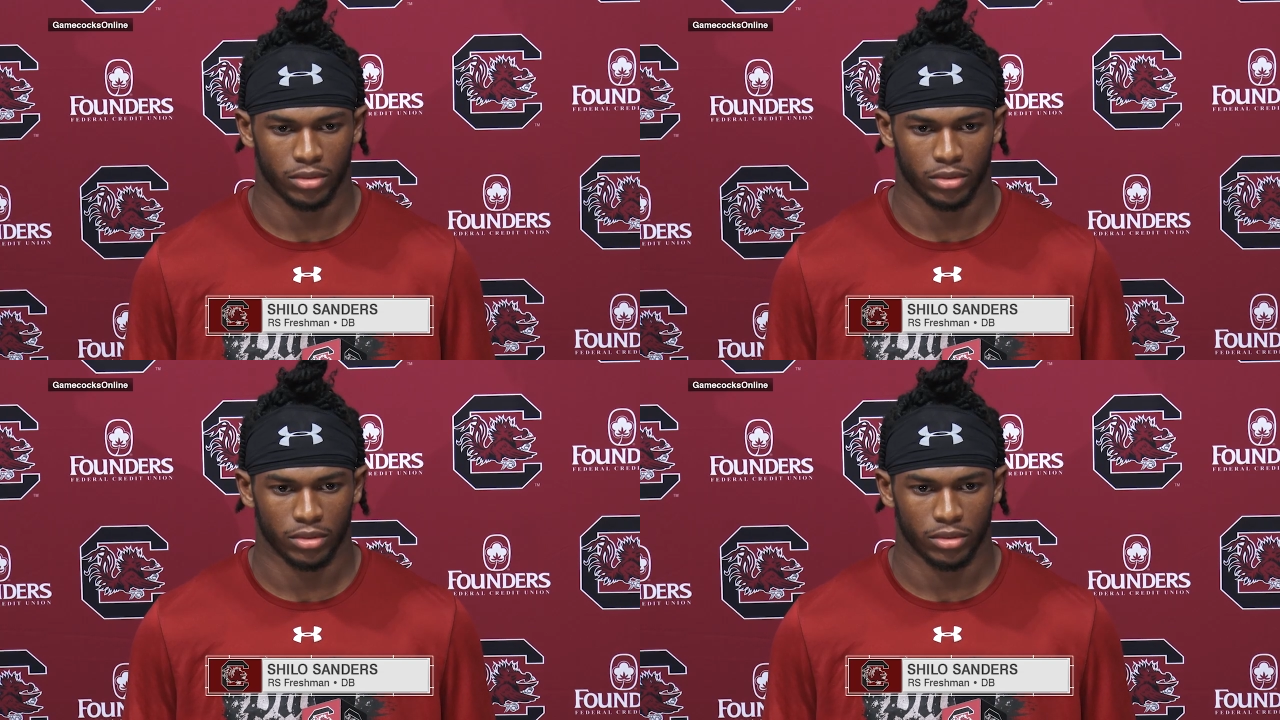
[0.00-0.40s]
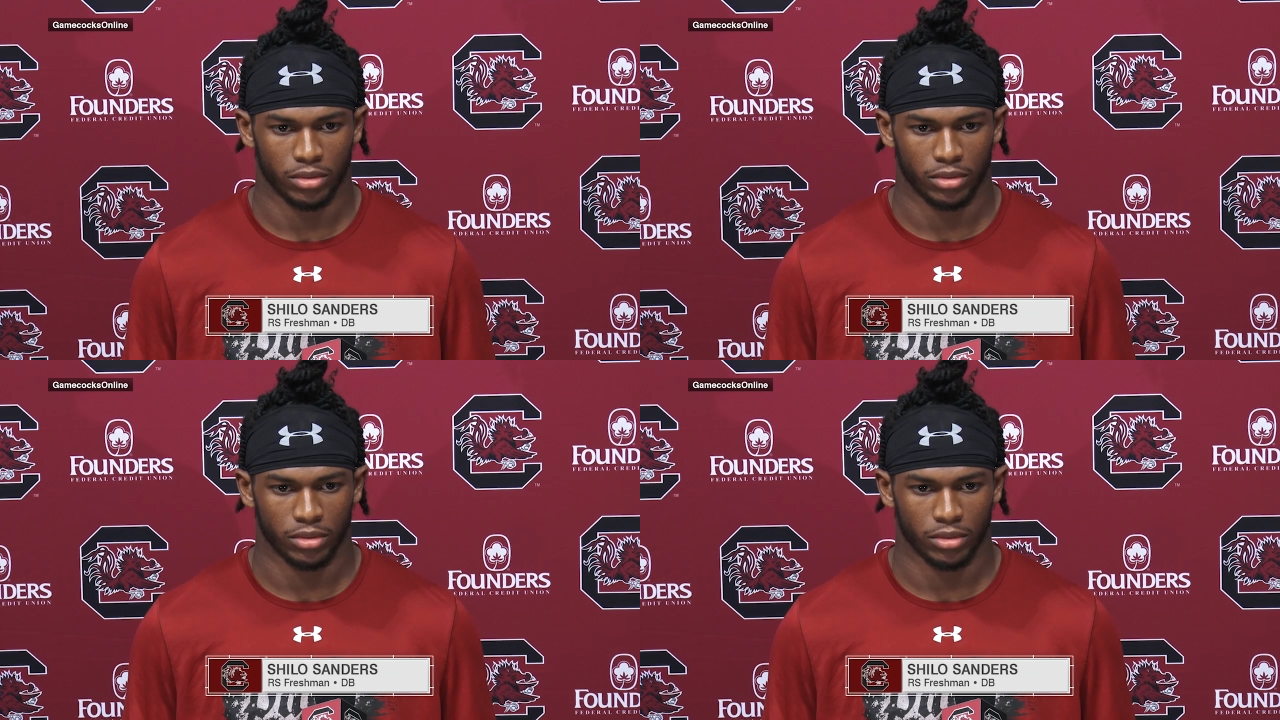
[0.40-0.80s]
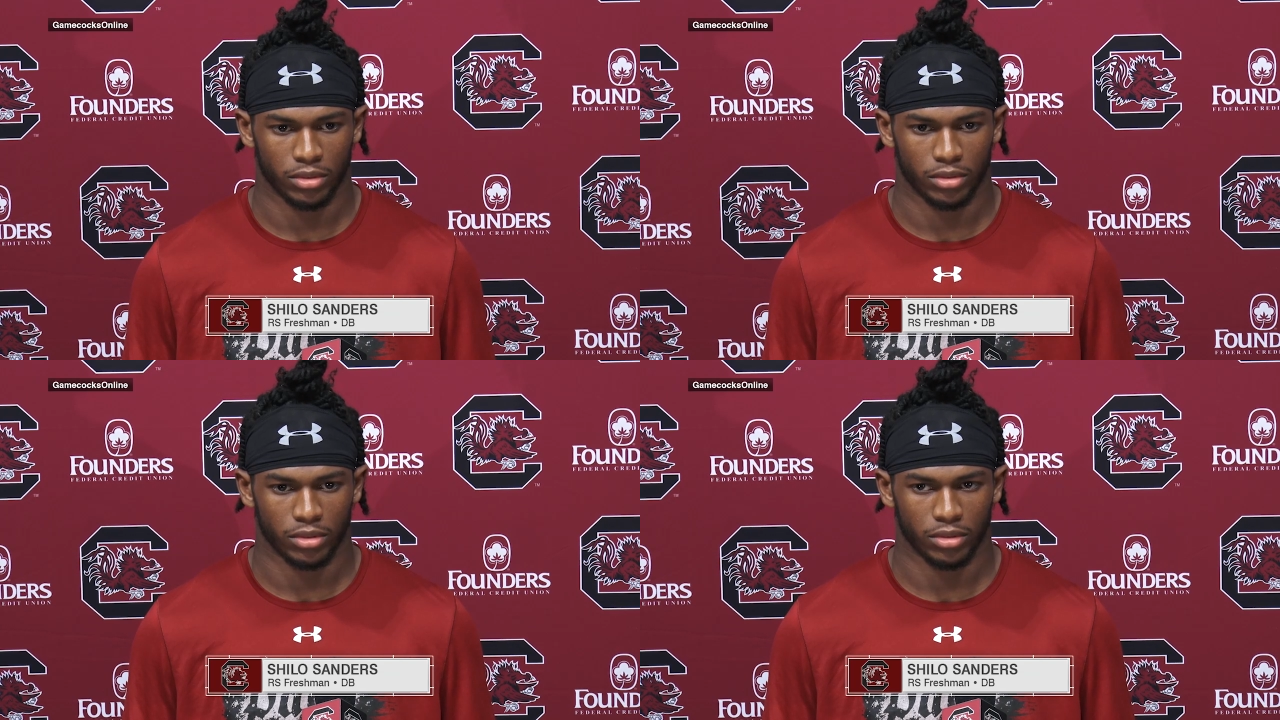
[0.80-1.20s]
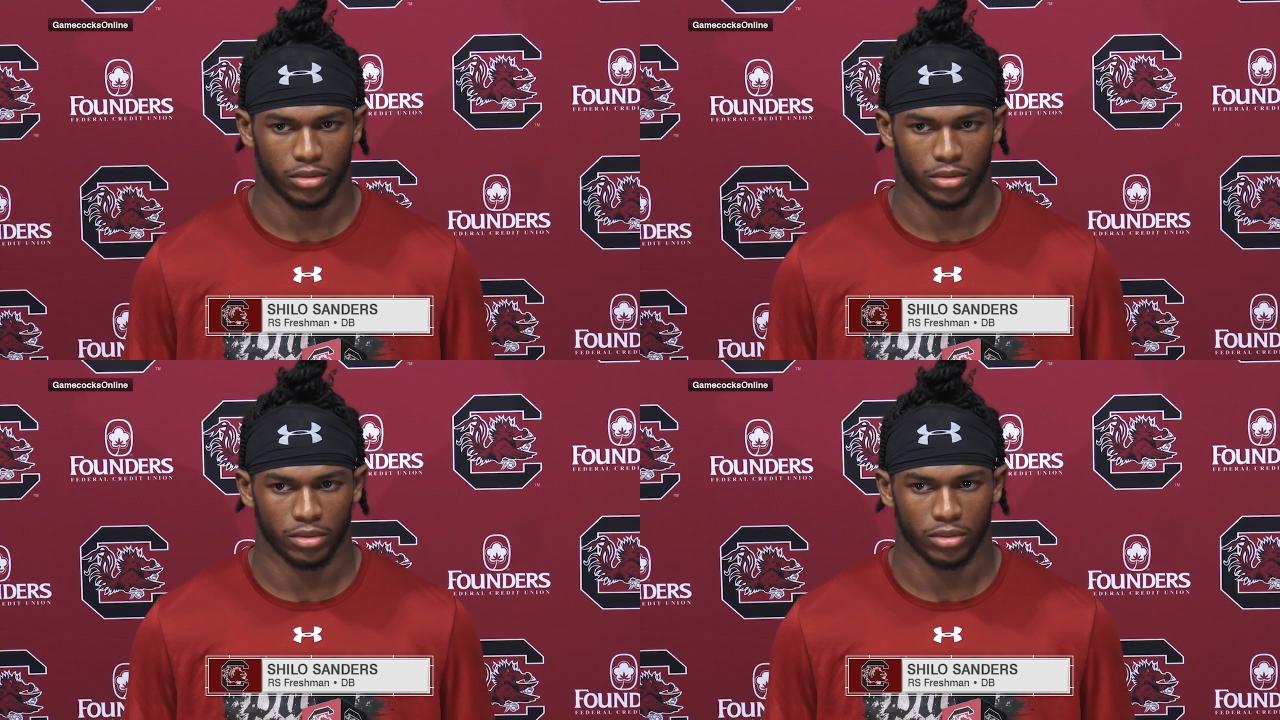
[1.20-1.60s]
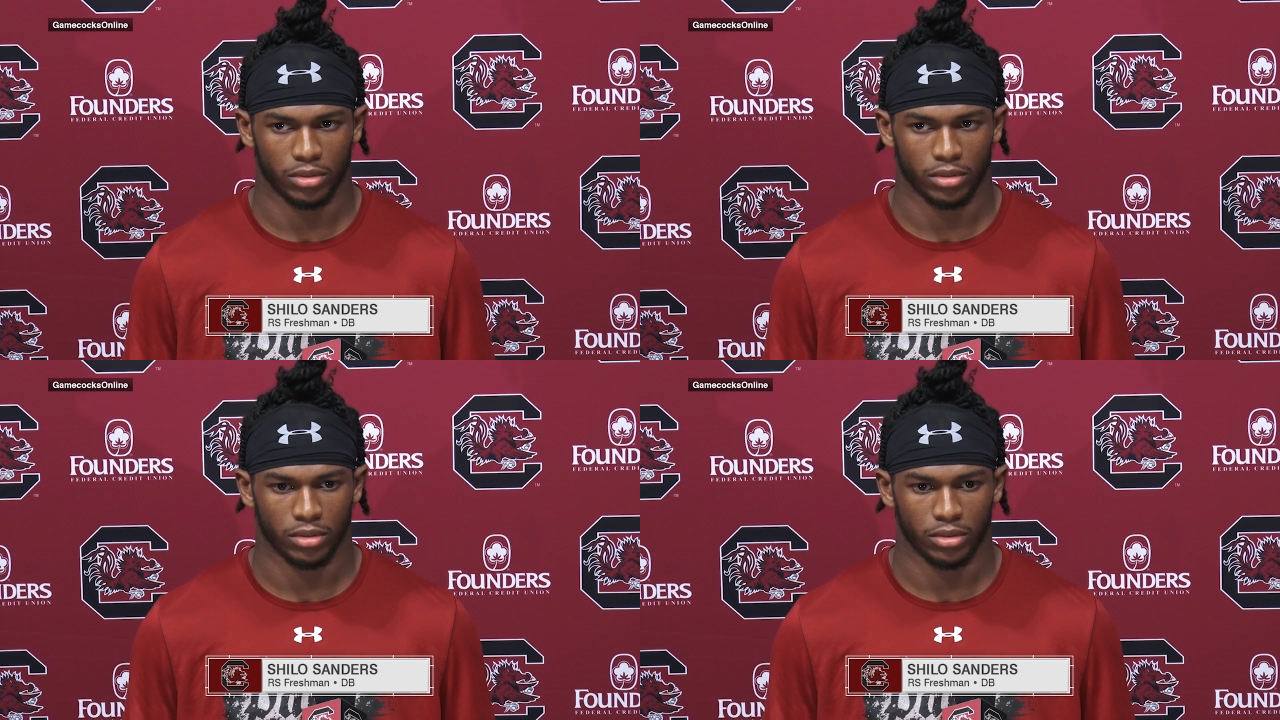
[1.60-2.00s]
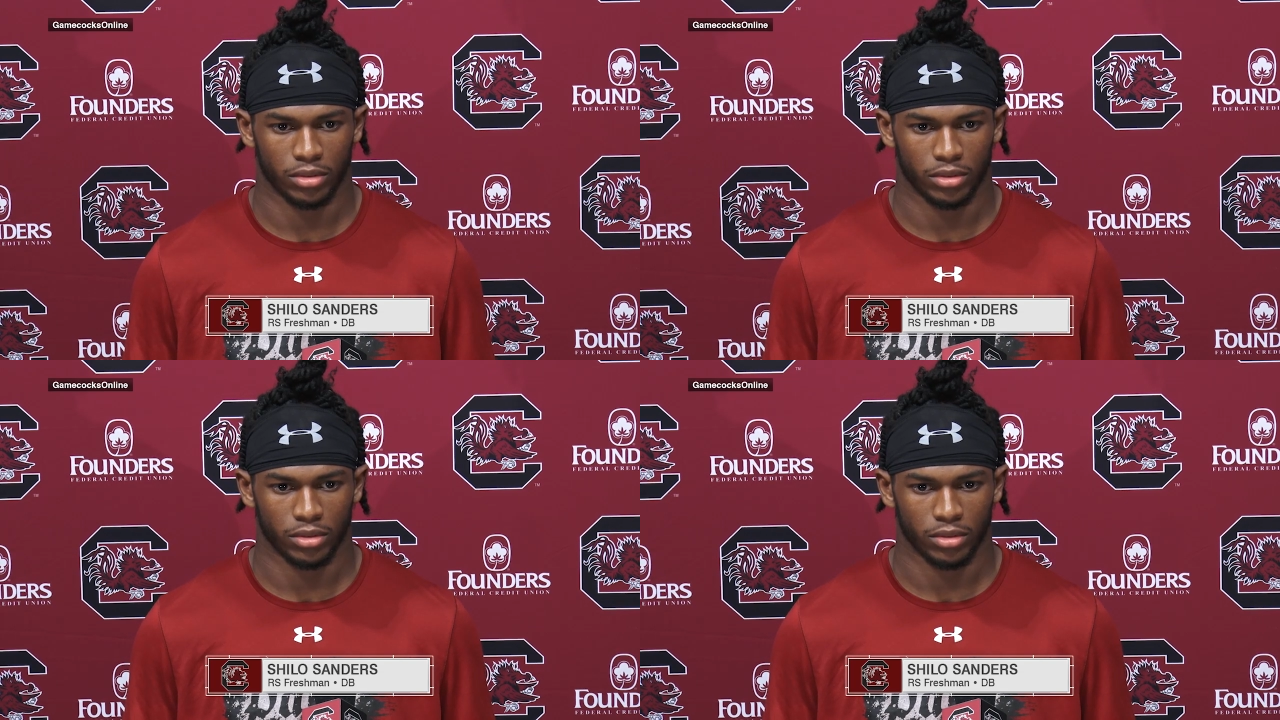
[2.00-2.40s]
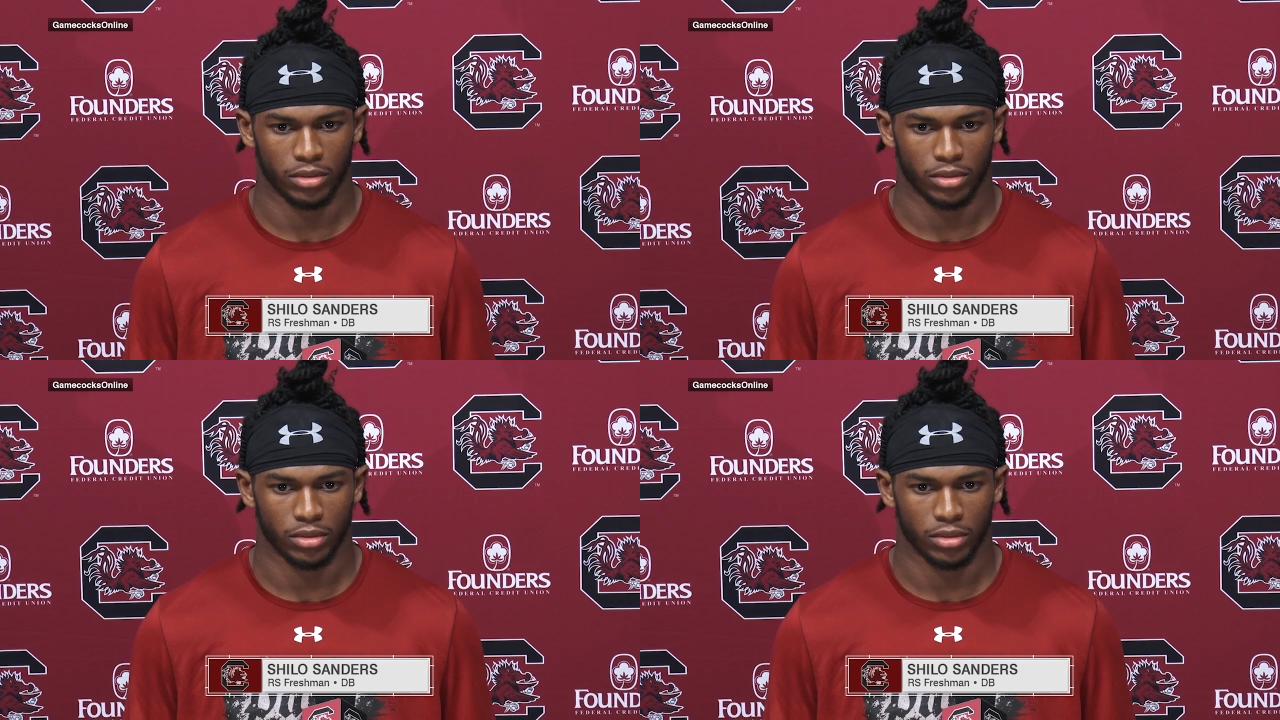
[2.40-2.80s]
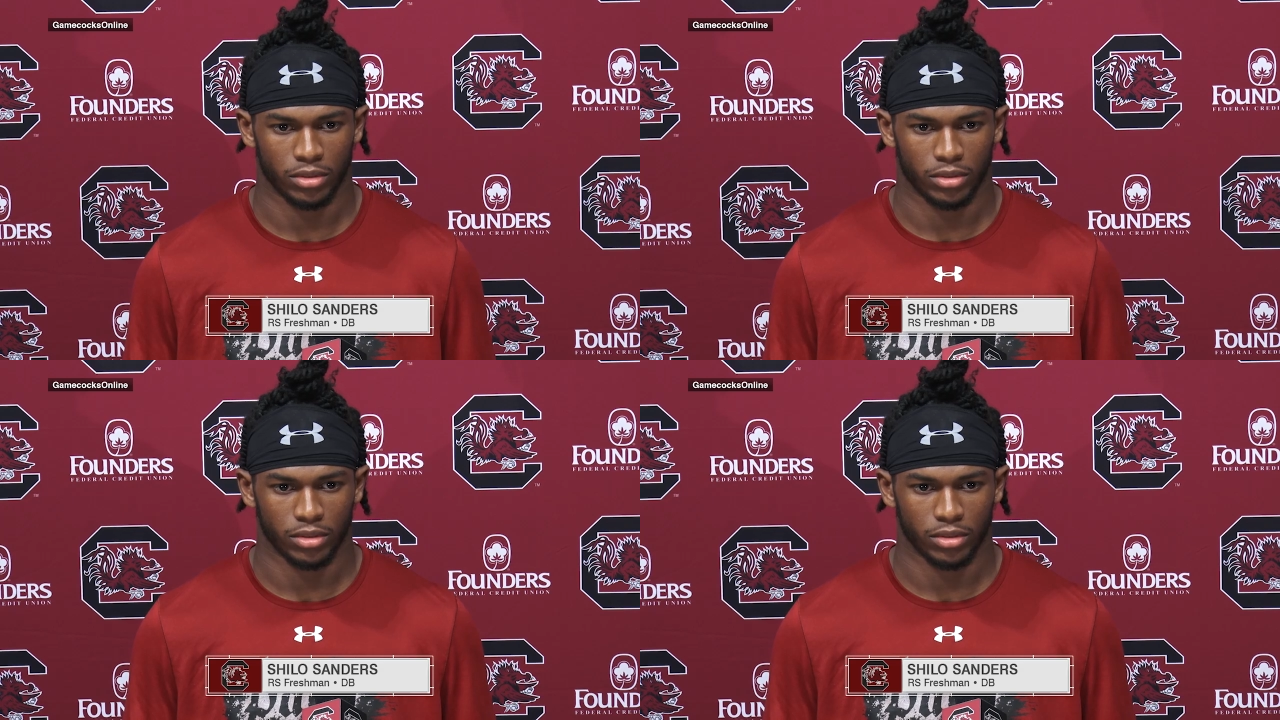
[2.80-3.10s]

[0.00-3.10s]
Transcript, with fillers: uh, coming up because of COVID concerns.